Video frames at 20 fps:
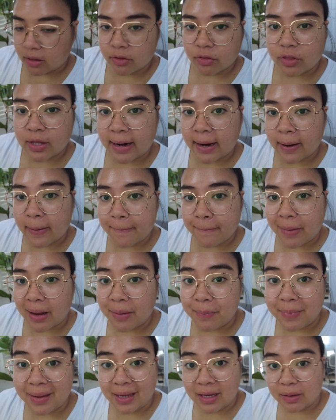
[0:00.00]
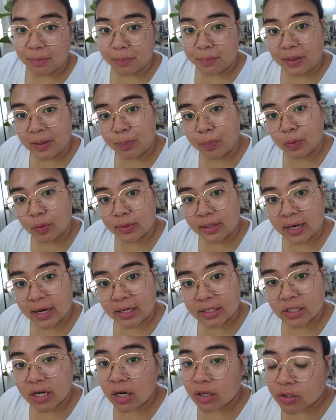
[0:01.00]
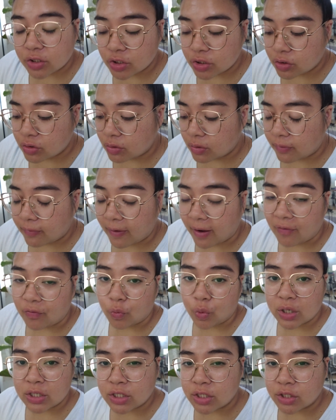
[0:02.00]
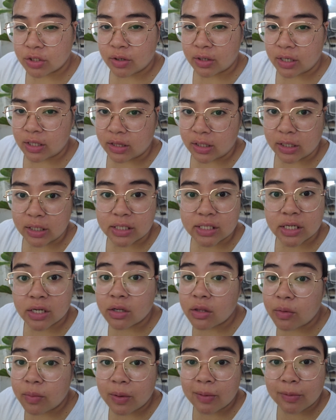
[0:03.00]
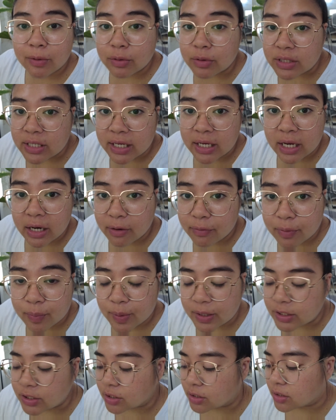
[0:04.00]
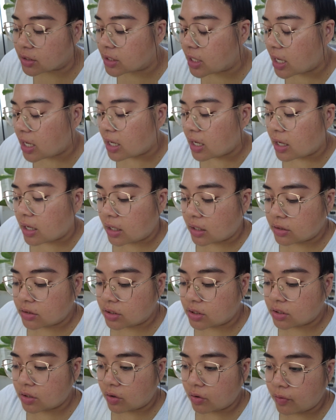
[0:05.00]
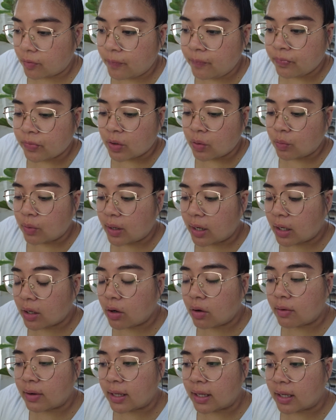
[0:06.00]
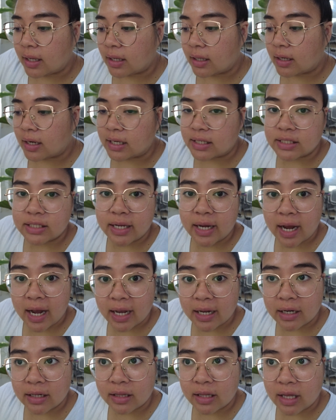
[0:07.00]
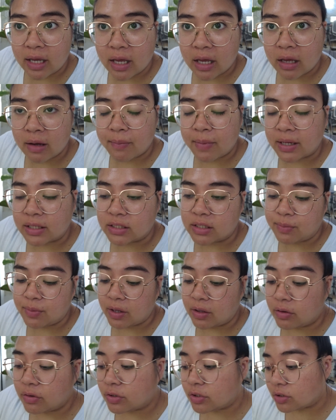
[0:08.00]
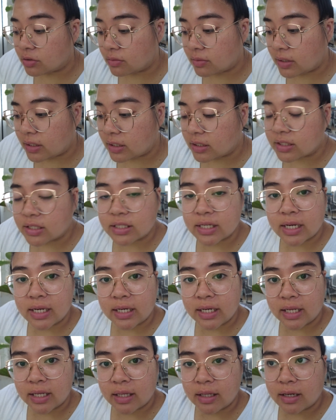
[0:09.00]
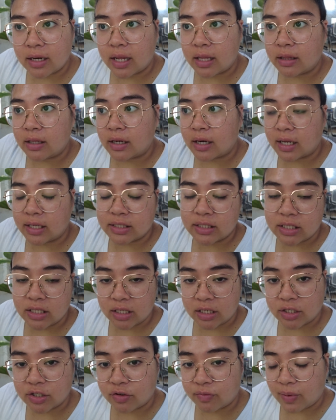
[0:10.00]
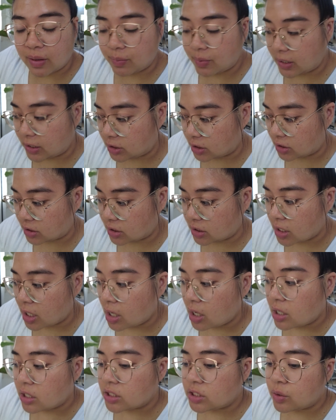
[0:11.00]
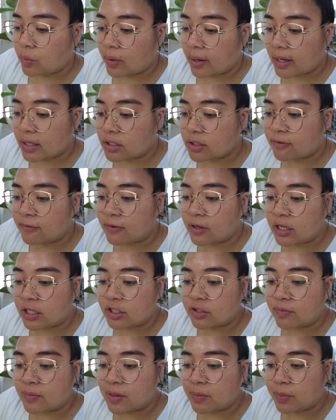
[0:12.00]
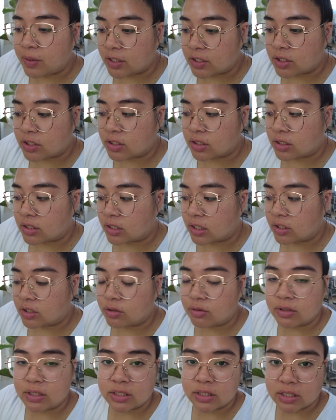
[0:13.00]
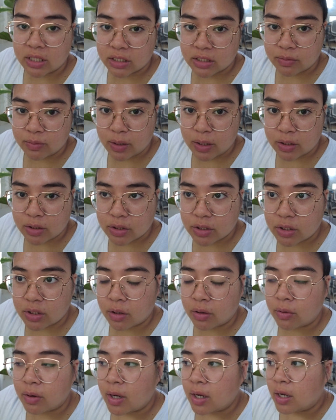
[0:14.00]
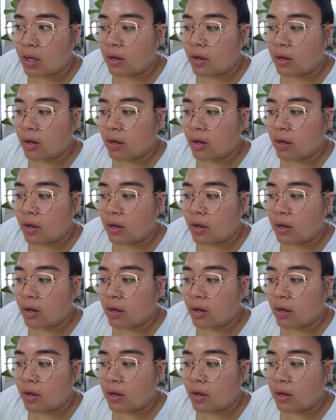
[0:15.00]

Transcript: they're my main people that I talk to if I have questions or anything, because they're the people who take care of the patients. And so when I go in, I say hi to them, ask them how they're doing, sign in, and then I see each of my patients. So what I do for each of my patients is I do an assessment. So